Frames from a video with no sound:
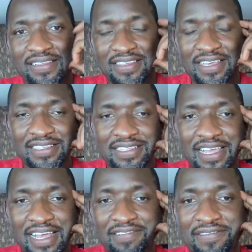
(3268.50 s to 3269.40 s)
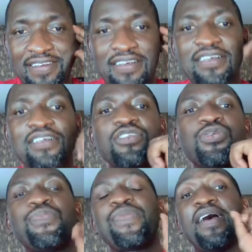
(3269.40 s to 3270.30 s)
Yes, I have.
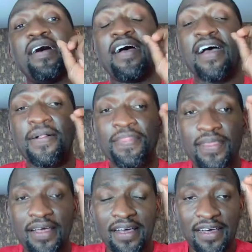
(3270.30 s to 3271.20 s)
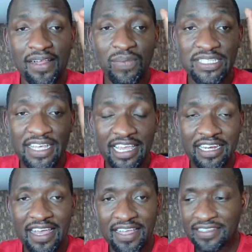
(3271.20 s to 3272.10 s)
So once again,
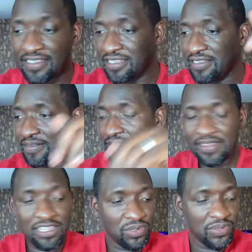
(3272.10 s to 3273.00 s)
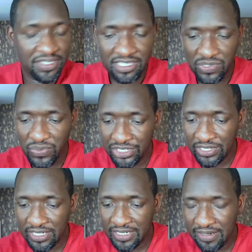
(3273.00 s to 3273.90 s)
guys, there's always this
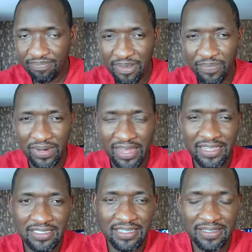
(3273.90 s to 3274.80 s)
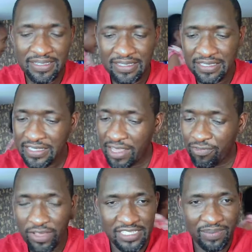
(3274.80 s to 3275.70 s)
question people ask. Say, for
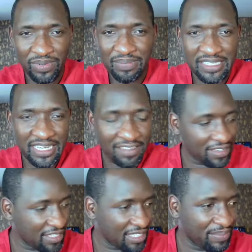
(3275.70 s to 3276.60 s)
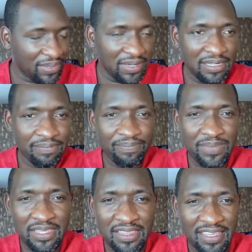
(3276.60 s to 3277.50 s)
example, let me take a very simple
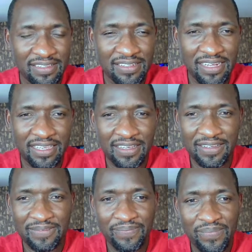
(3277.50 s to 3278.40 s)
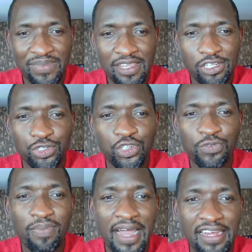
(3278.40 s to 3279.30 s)
thing like, should you
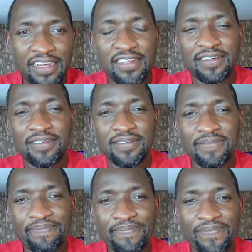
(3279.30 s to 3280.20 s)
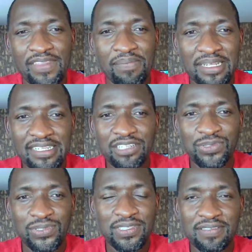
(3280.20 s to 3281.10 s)
ban
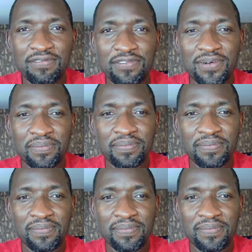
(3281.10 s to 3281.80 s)
matatus from